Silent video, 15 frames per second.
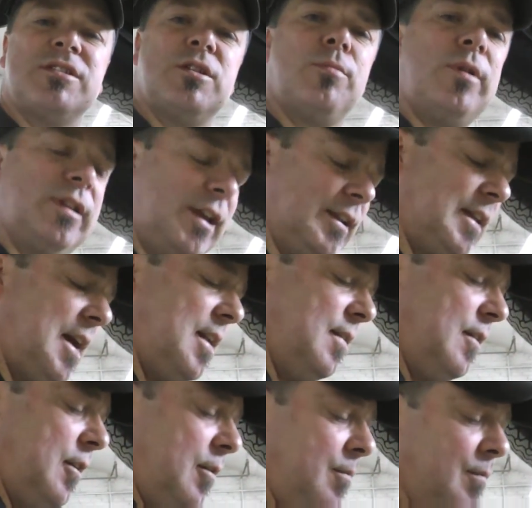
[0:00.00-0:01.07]
and debris like that in
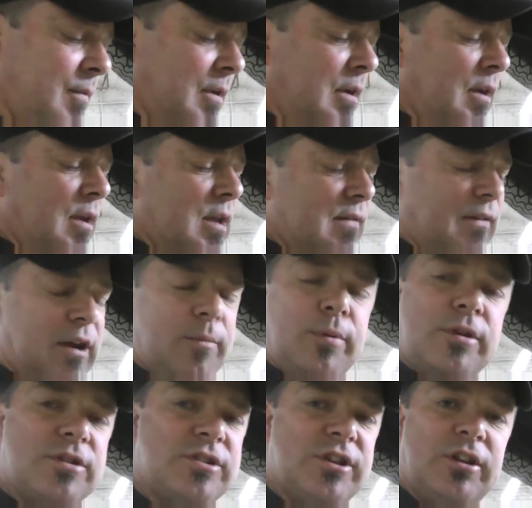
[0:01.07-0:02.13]
there. If I were to
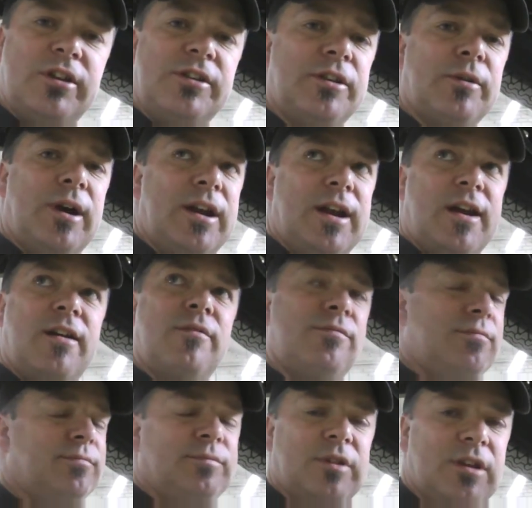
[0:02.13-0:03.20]
put a seal in there right now,
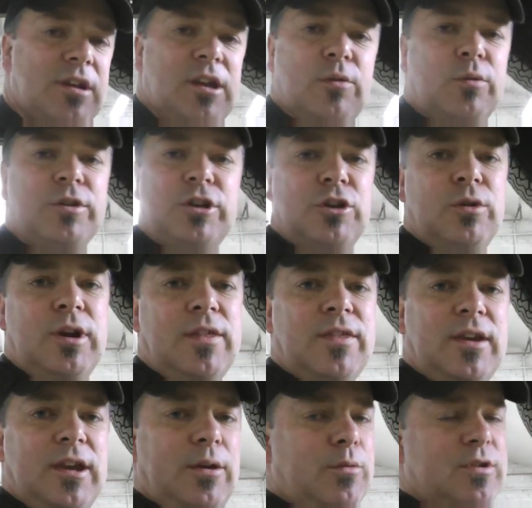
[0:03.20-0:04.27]
it wouldn't do
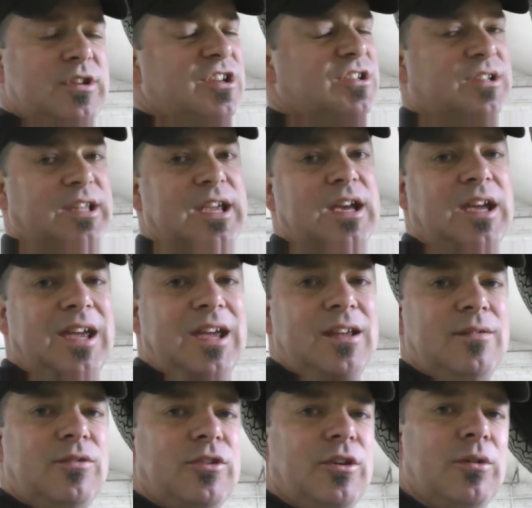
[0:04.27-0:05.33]
anything. It would just leak
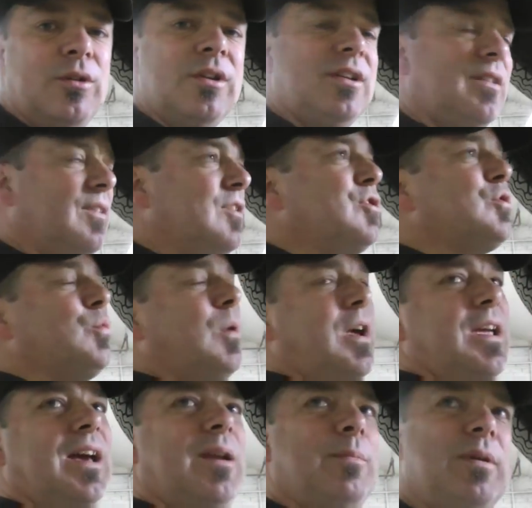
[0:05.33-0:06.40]
again. So this is why
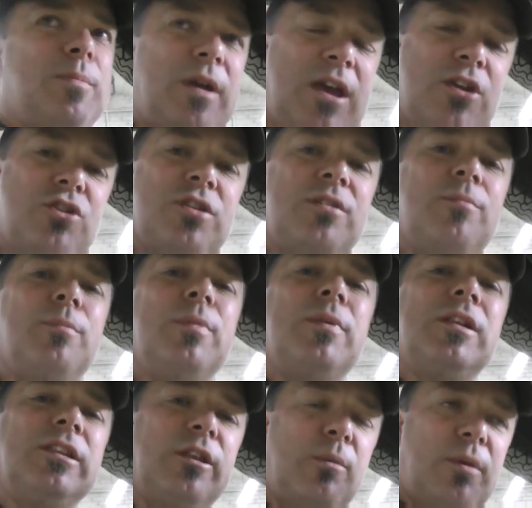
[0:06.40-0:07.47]
you gotta be patient and
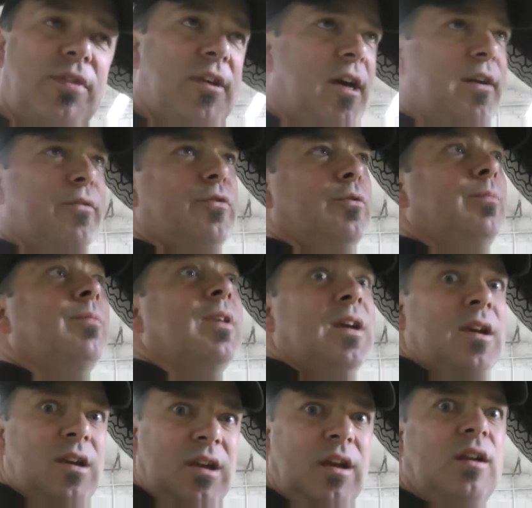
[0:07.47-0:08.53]
a little methodical
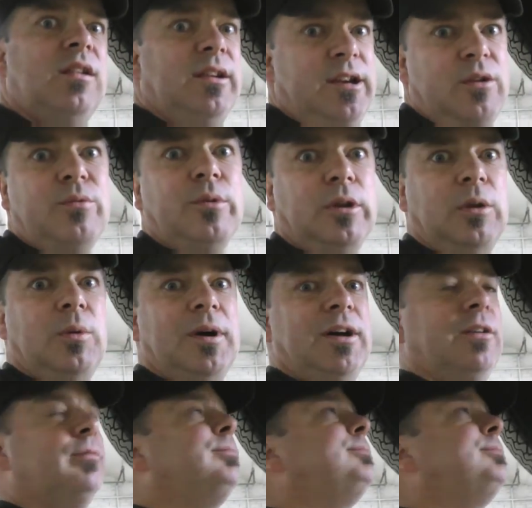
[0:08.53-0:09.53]
and clean it really well.